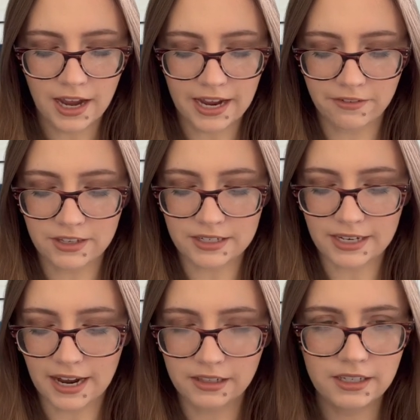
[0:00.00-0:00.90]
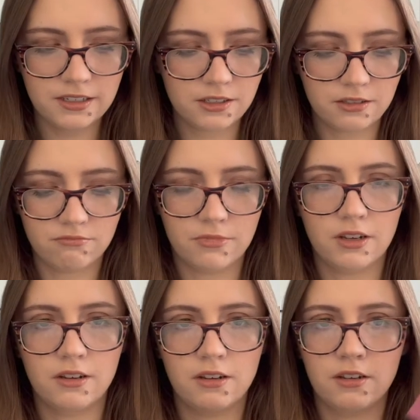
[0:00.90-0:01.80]
I have the Dallas
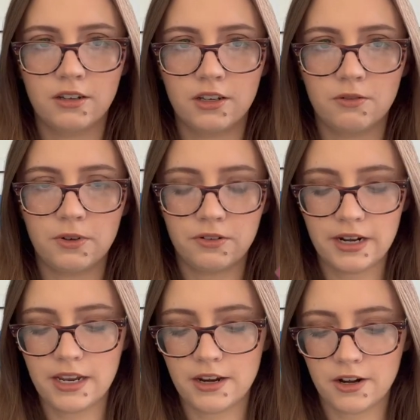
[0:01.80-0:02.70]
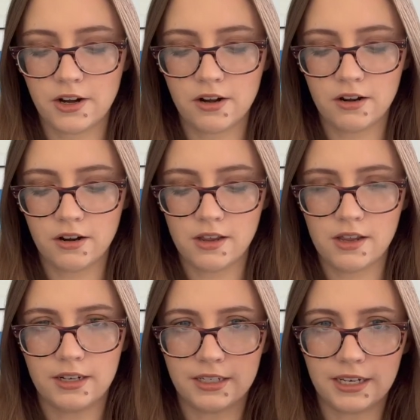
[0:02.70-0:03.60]
one right here,
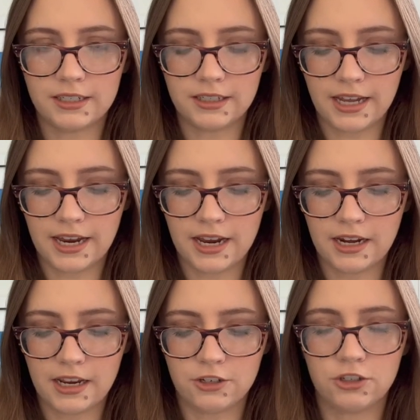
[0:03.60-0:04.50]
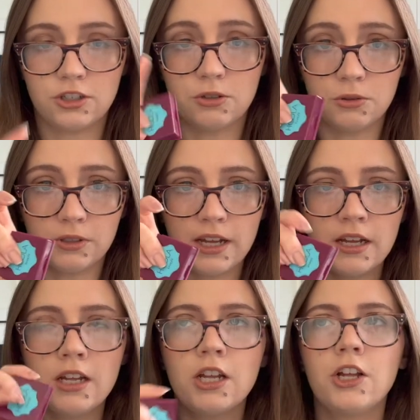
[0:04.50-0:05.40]
Dandelion, and just the Hoola.